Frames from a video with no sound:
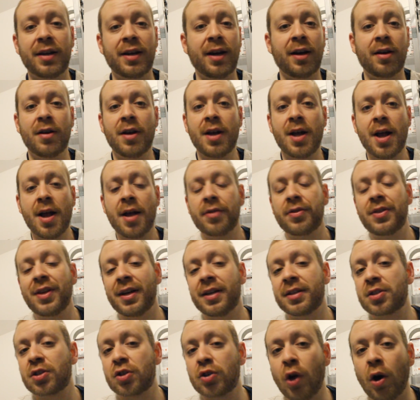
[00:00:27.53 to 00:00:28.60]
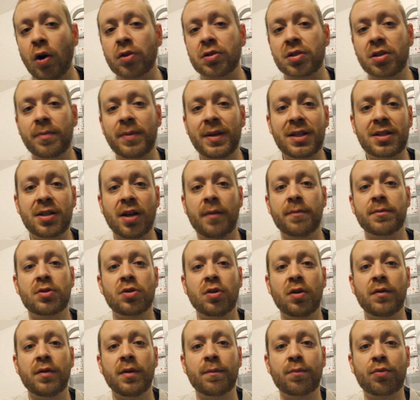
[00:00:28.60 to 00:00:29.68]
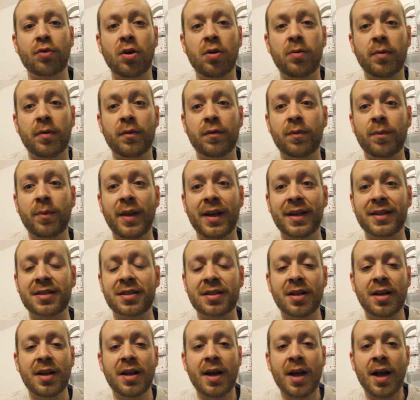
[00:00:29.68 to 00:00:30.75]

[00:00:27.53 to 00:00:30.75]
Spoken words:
Now, there's got to be some sort of improvement from this.